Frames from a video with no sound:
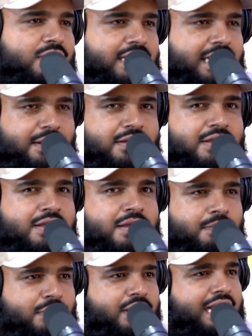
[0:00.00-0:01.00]
out. I think it's
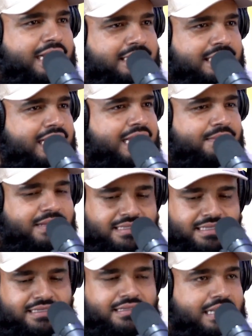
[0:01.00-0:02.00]
just. But I see him as
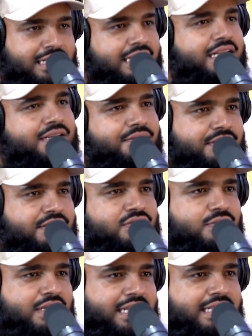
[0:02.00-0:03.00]
an
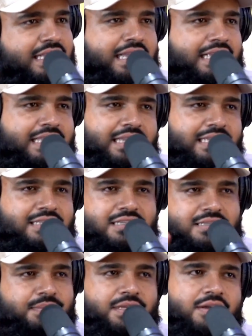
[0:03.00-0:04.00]
individual. Like, yeah. I think he's
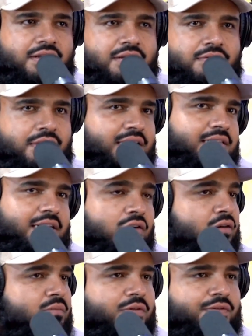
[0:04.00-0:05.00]
just beyond wrestling
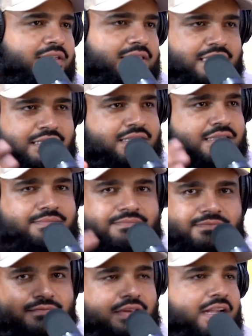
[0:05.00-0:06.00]
or movies. He's just
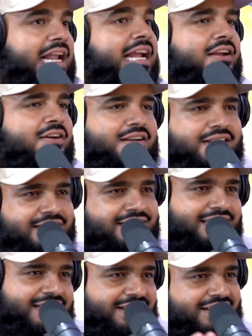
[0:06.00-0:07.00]
an icon.
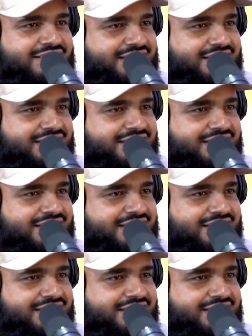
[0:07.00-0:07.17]
There you go. He's